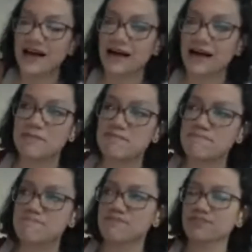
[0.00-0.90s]

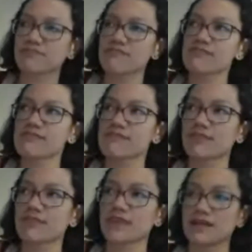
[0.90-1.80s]
I'm
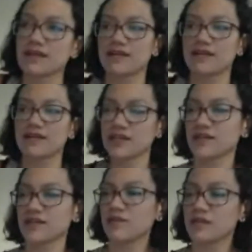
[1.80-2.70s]
trying
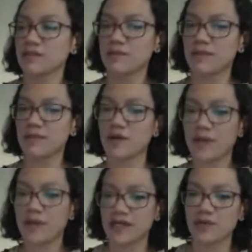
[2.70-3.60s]
to think what you mean by
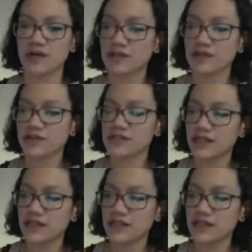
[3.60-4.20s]
opaque watercolors.